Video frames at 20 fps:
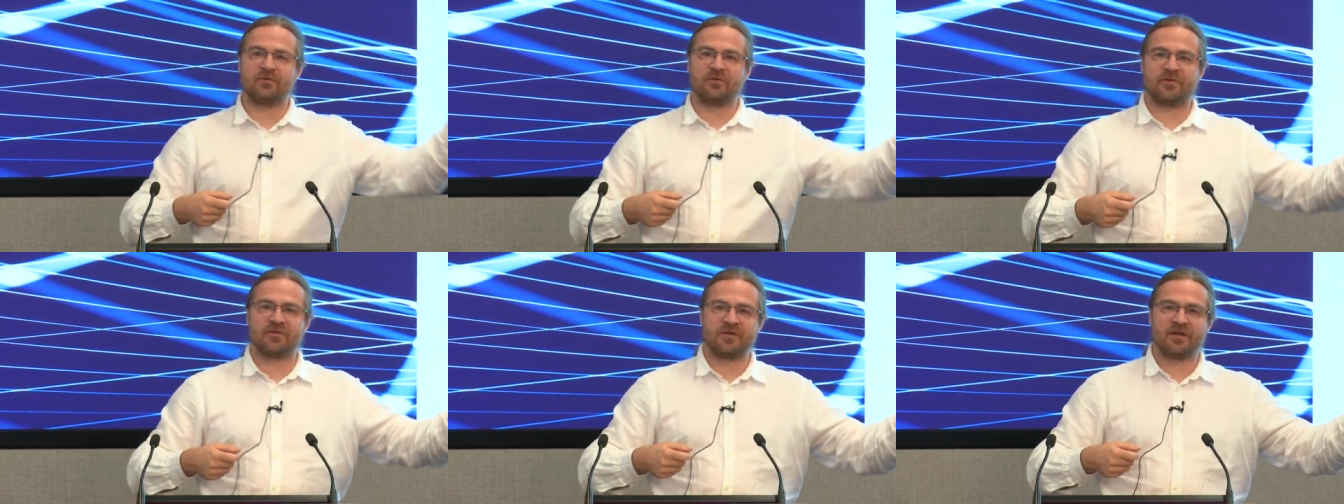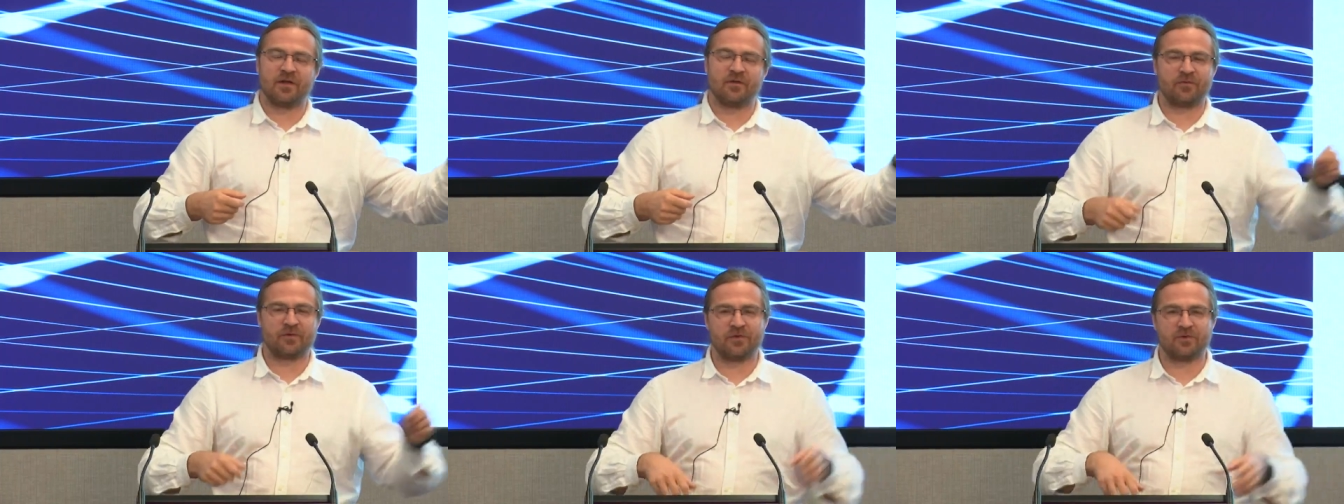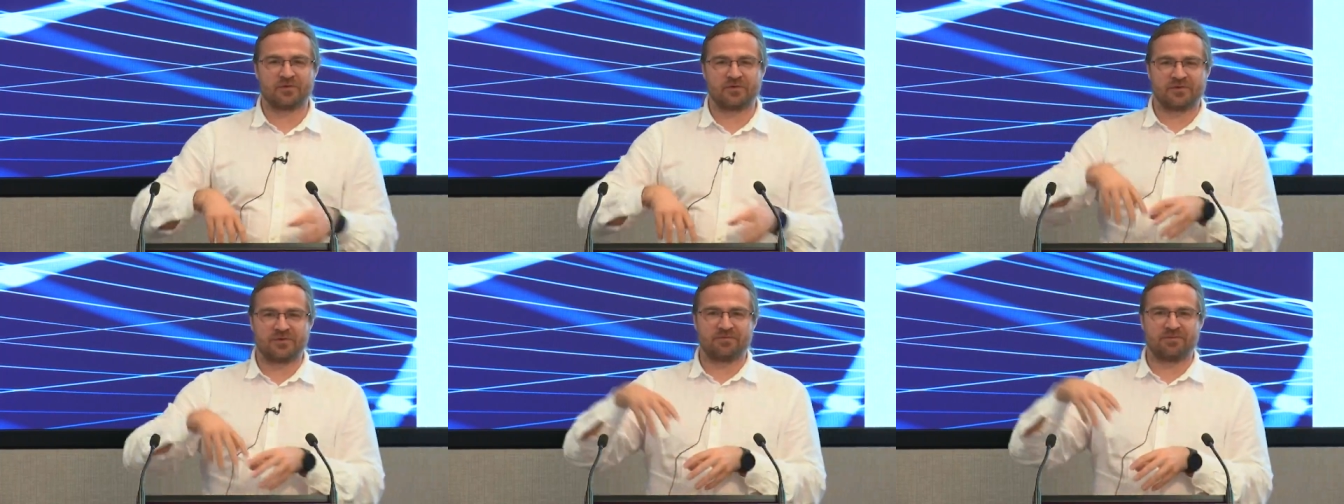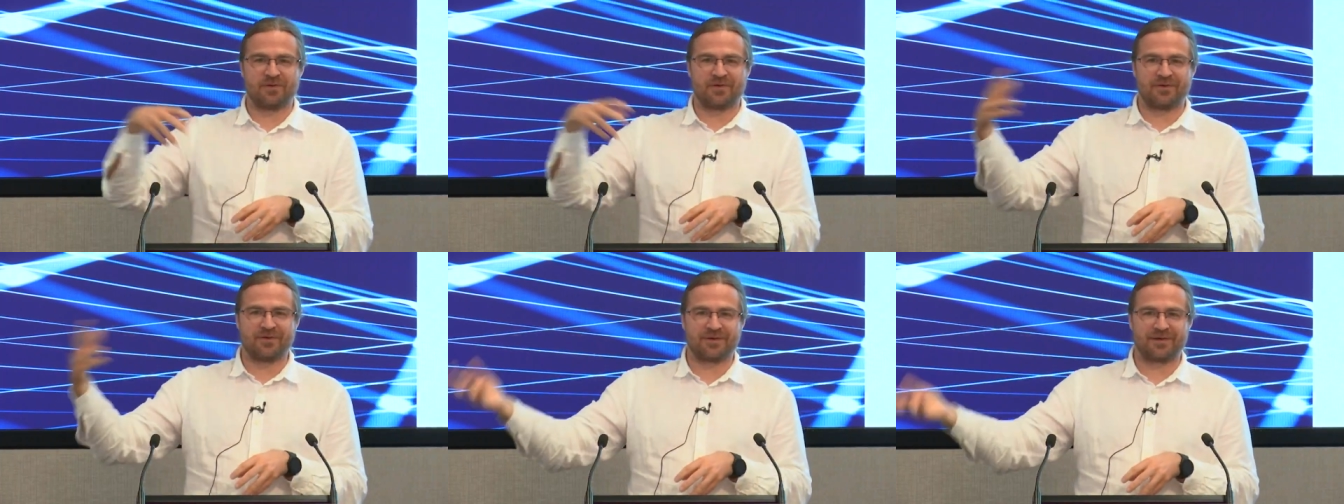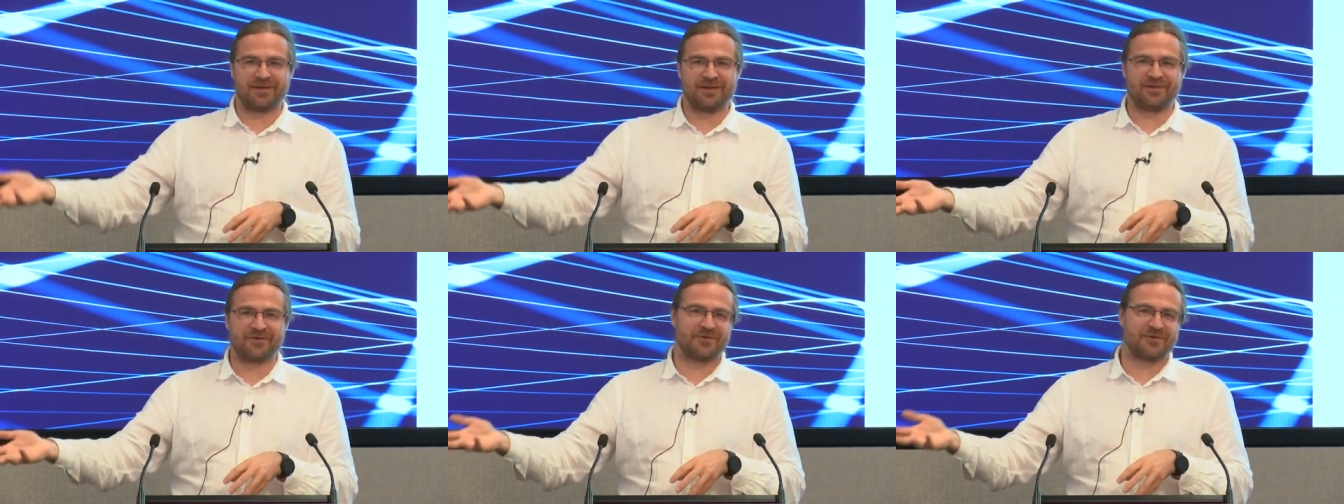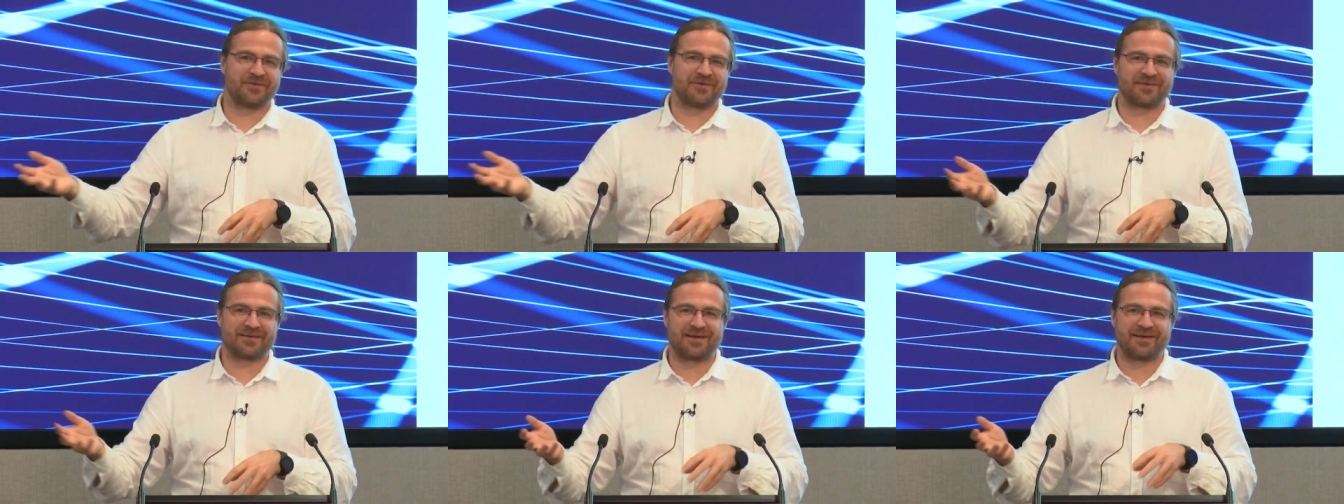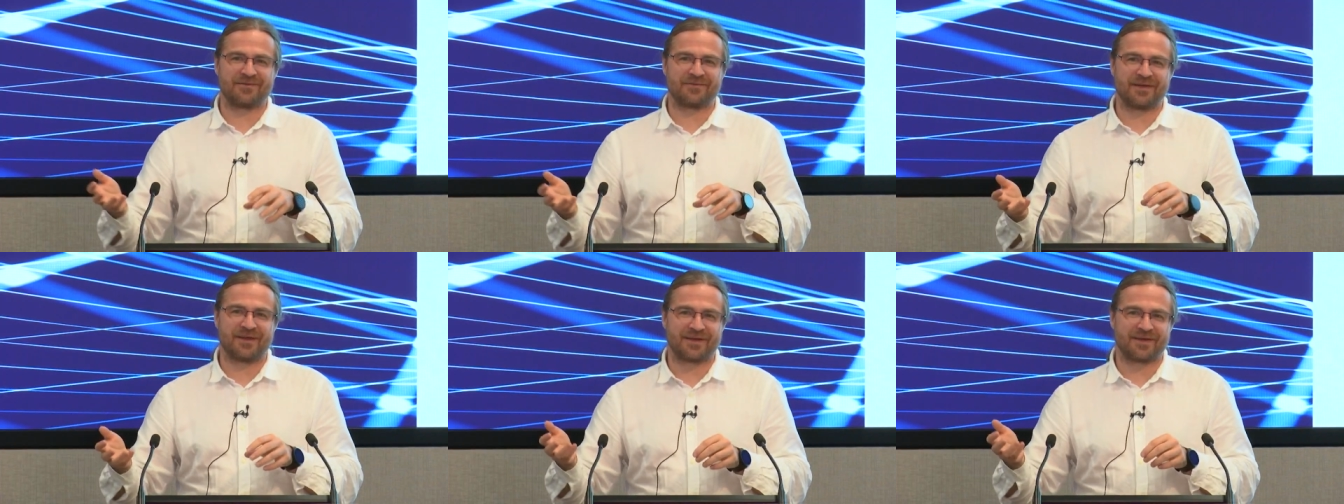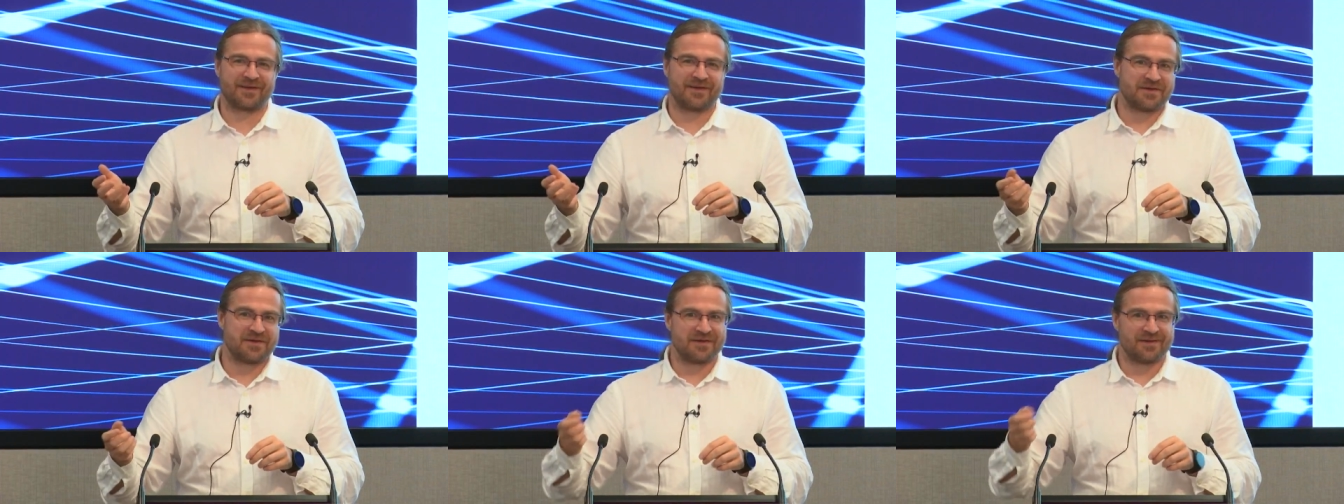itself. You're not deploying Calico, it's kind of like